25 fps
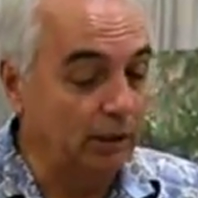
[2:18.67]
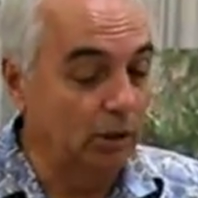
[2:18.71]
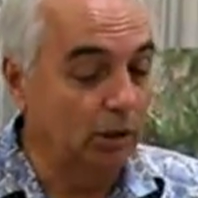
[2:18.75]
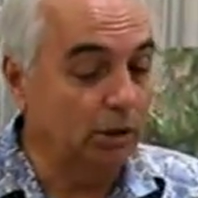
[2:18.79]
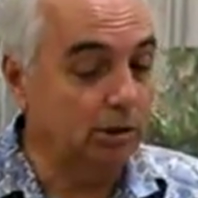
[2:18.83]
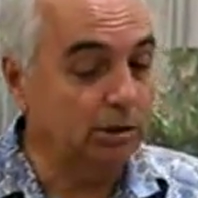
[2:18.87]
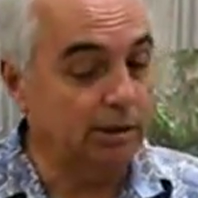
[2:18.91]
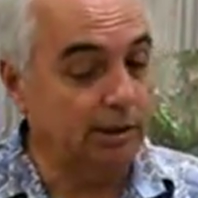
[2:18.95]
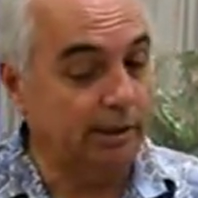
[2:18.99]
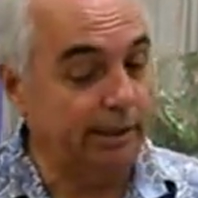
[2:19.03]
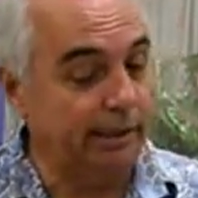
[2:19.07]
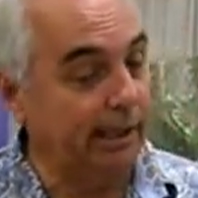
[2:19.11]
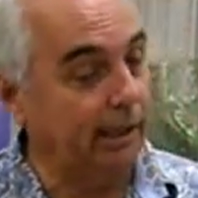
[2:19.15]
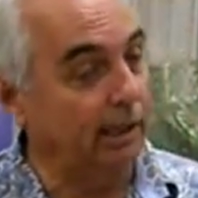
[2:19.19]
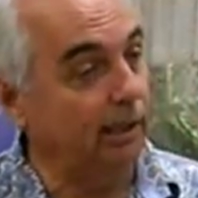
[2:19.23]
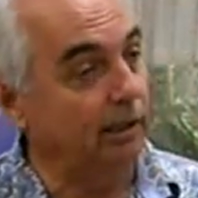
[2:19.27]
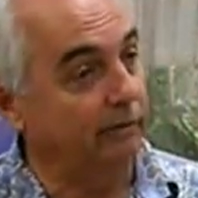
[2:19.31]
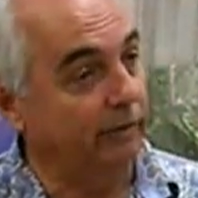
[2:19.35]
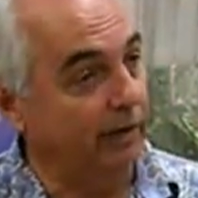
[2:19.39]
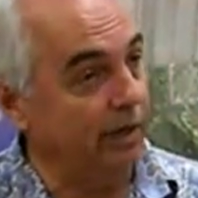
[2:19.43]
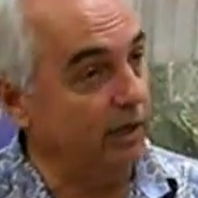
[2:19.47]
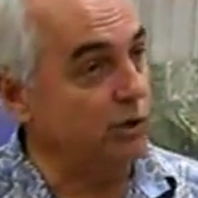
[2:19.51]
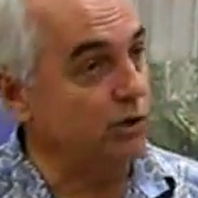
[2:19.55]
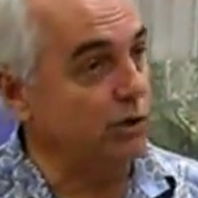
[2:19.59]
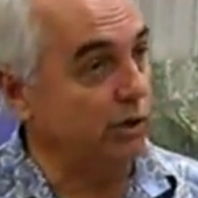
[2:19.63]
looks at the
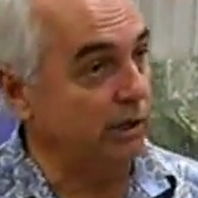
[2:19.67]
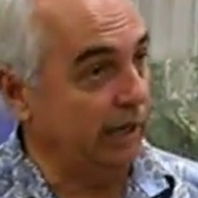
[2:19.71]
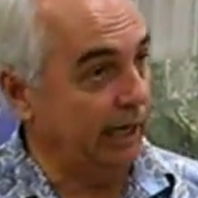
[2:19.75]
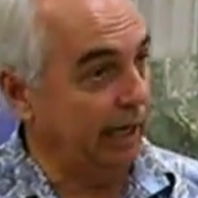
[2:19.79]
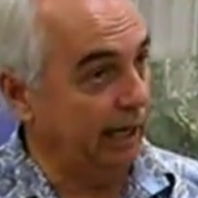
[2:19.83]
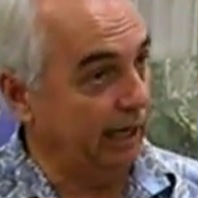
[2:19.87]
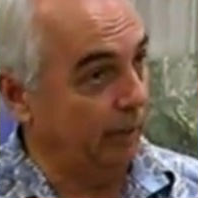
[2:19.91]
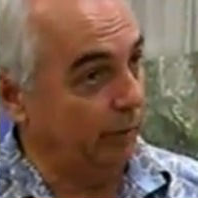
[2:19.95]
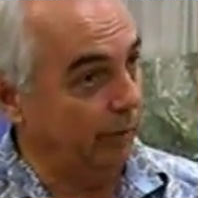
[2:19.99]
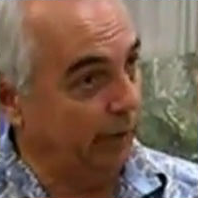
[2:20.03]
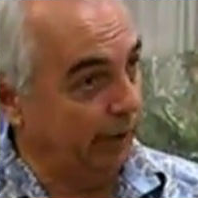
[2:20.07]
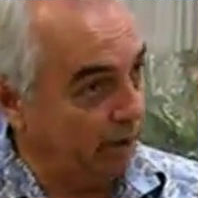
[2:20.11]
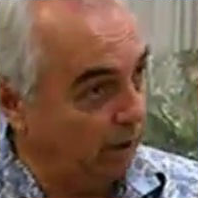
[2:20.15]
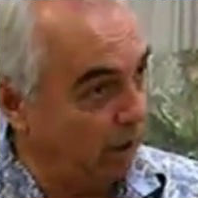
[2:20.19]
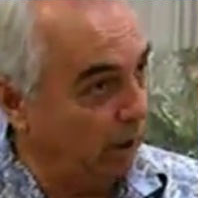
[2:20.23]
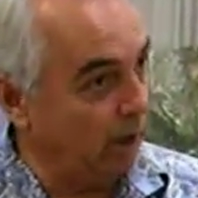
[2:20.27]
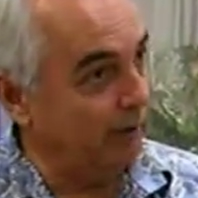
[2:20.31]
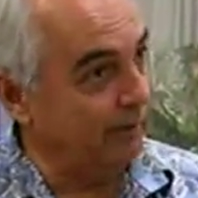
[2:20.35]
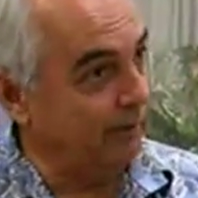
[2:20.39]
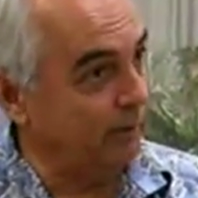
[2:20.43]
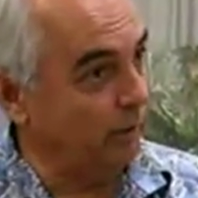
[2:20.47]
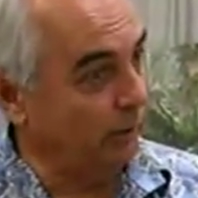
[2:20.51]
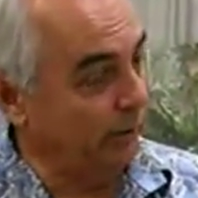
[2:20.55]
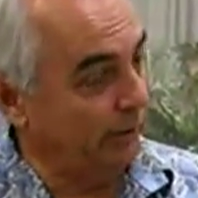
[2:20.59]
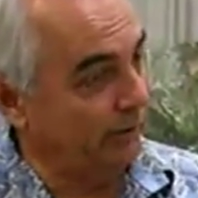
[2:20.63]
elevation data we
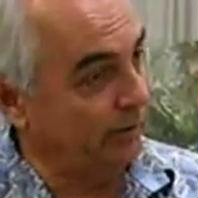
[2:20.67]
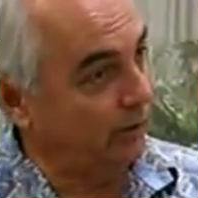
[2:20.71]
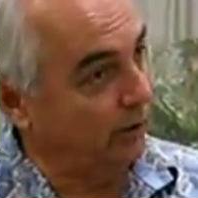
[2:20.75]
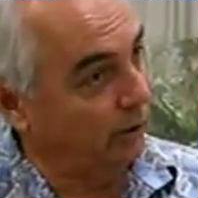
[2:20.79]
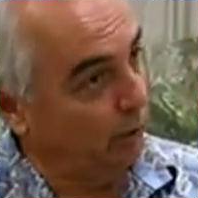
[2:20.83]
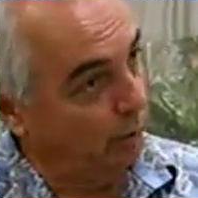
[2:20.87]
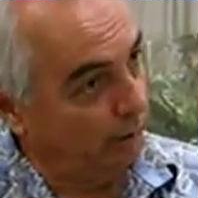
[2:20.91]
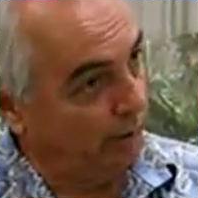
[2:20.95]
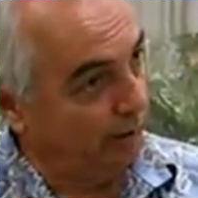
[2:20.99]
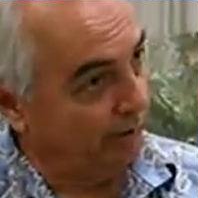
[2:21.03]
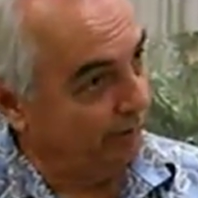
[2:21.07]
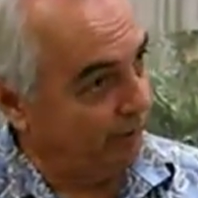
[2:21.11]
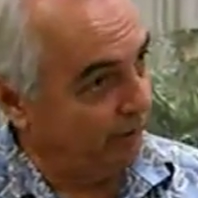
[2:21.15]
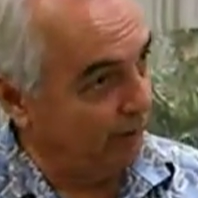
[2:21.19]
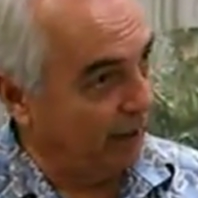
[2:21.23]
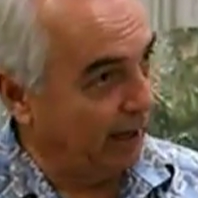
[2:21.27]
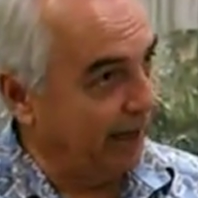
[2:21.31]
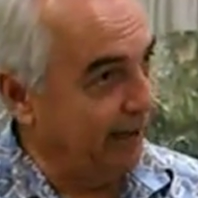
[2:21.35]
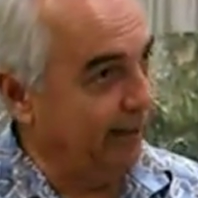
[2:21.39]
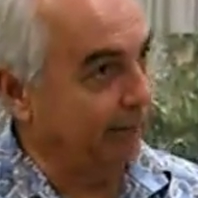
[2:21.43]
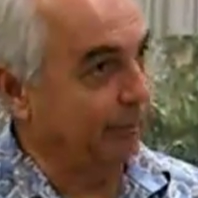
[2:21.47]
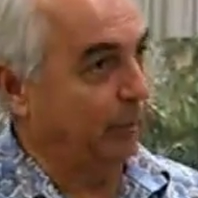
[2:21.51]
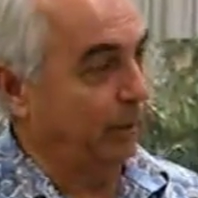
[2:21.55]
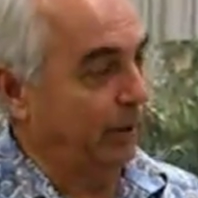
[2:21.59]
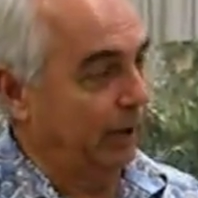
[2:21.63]
carved it with in order to
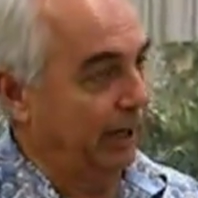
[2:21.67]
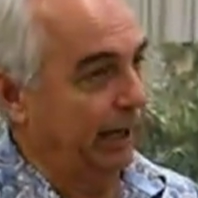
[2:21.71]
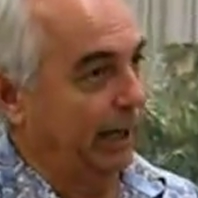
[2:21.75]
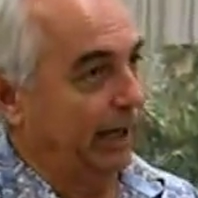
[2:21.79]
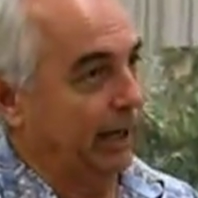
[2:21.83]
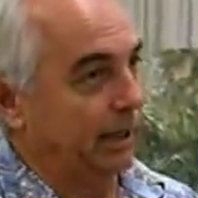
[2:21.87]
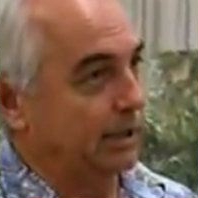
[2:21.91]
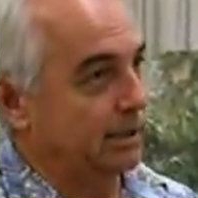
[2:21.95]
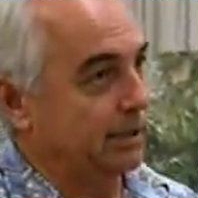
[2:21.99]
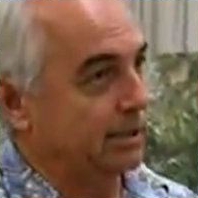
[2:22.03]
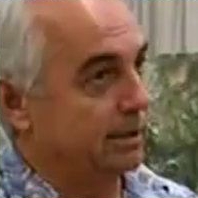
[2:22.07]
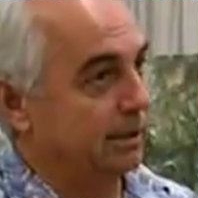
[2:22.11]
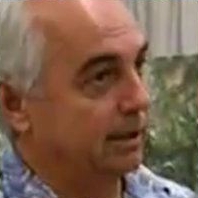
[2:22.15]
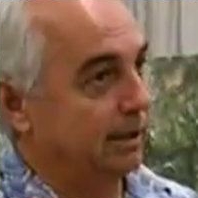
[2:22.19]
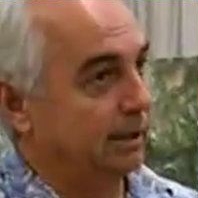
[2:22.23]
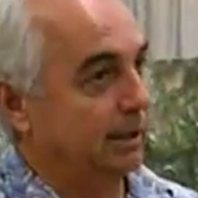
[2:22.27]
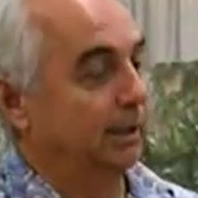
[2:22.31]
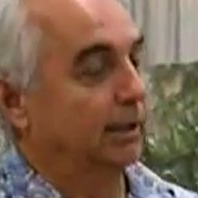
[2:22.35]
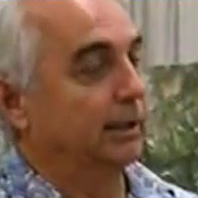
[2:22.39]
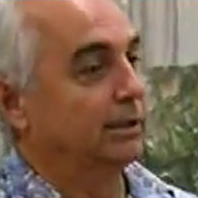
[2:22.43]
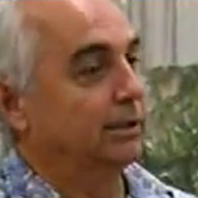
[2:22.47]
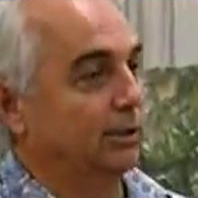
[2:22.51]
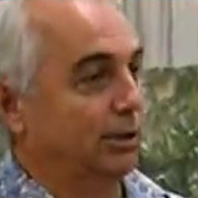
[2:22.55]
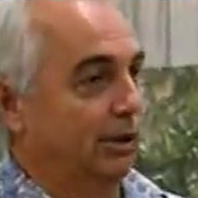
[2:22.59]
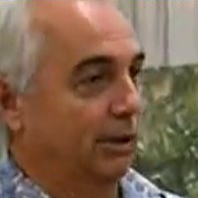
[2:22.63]
fly the printheads. Hmm.
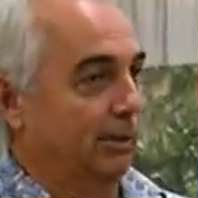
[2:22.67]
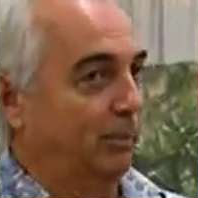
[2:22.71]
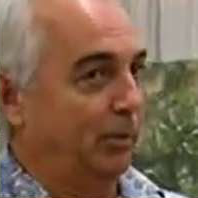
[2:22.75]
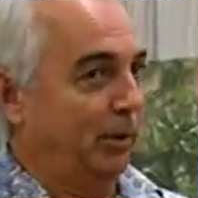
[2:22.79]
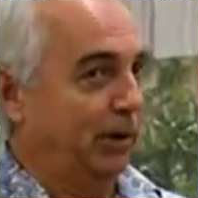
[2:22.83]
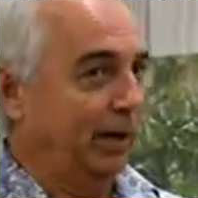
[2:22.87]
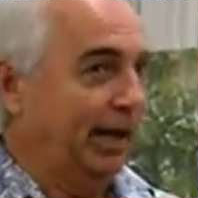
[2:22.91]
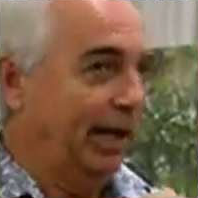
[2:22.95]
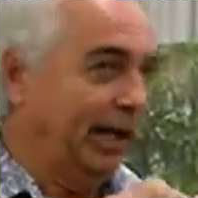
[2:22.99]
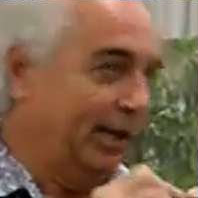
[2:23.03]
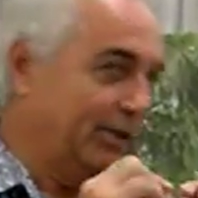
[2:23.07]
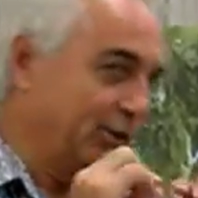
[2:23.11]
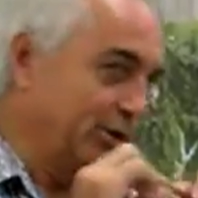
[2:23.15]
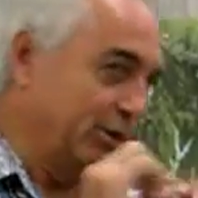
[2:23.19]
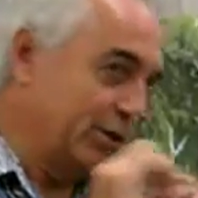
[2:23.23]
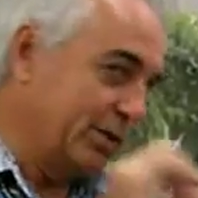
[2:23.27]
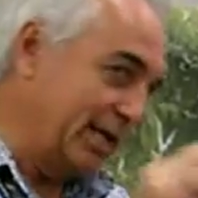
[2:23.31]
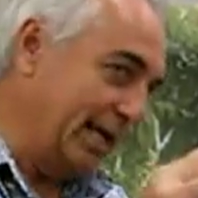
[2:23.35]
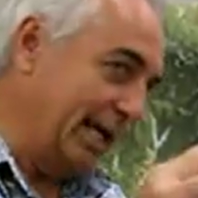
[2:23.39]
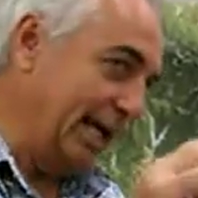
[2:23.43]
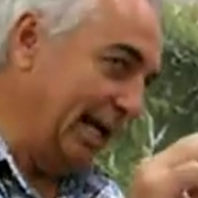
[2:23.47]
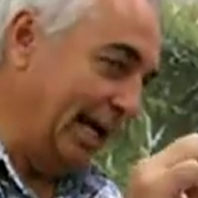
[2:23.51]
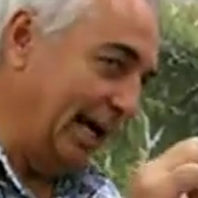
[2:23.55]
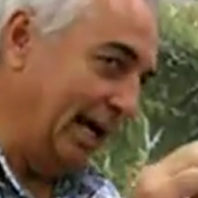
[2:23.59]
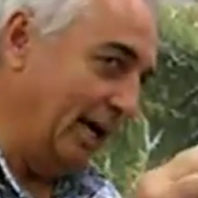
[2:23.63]
So the printheads are
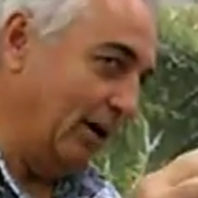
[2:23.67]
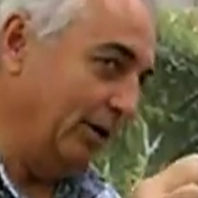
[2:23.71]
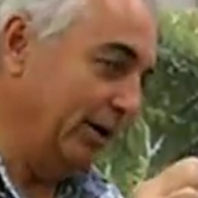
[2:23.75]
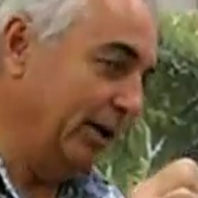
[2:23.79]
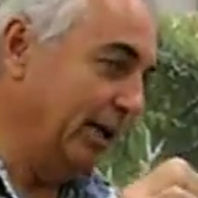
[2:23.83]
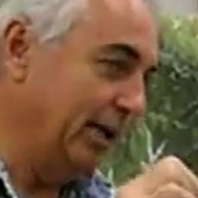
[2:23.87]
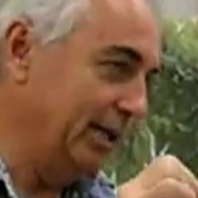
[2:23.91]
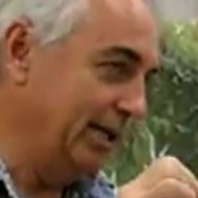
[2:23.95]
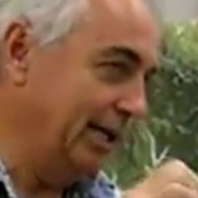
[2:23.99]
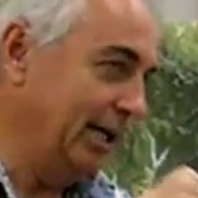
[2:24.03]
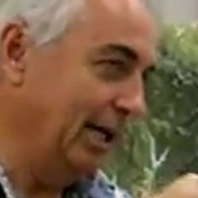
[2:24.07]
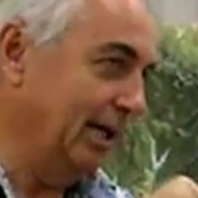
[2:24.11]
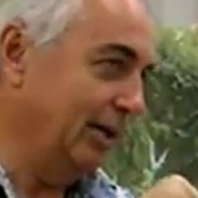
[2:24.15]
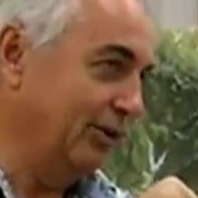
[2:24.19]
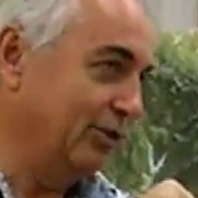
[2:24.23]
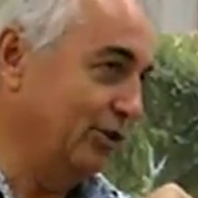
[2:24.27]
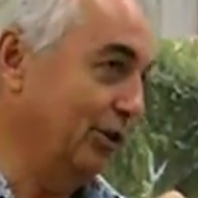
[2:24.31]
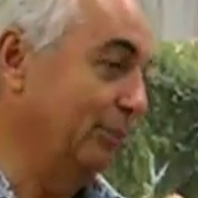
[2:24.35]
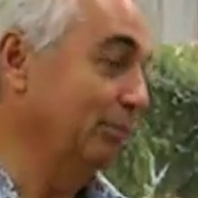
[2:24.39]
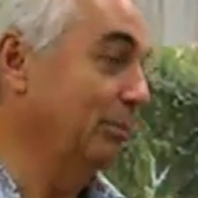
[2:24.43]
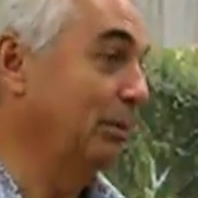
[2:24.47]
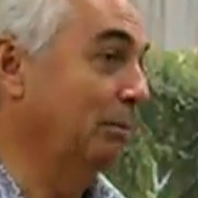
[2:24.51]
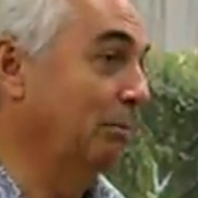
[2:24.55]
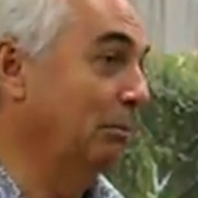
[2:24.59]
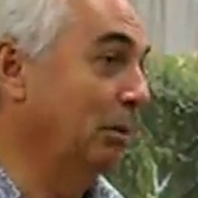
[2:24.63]
set out
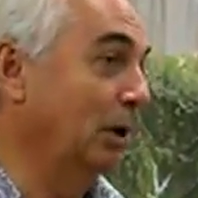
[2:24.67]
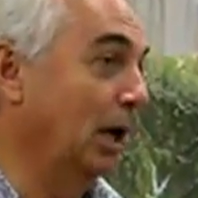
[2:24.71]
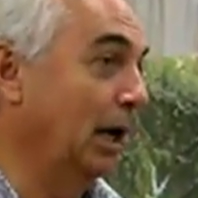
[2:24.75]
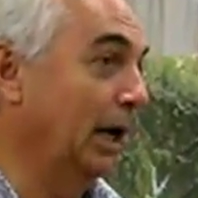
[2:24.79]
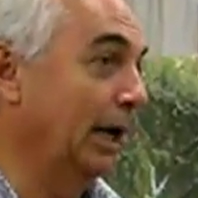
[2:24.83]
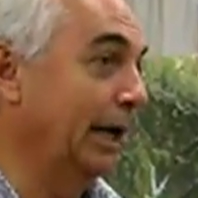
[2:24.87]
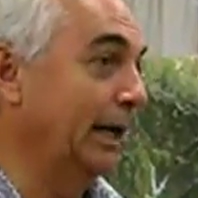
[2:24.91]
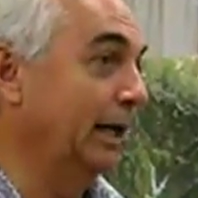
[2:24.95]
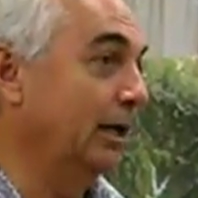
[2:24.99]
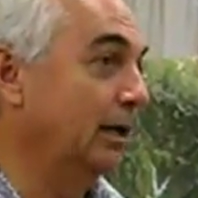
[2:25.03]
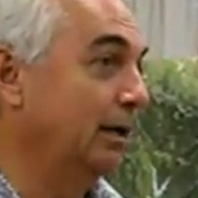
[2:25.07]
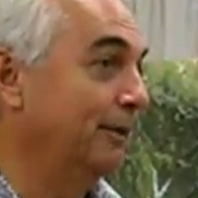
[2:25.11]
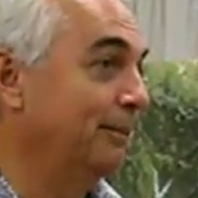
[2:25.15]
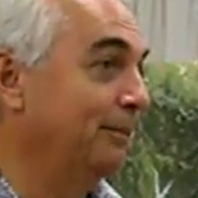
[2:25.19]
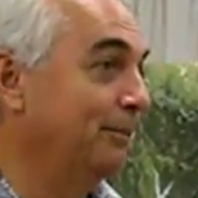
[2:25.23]
intelligent for blind.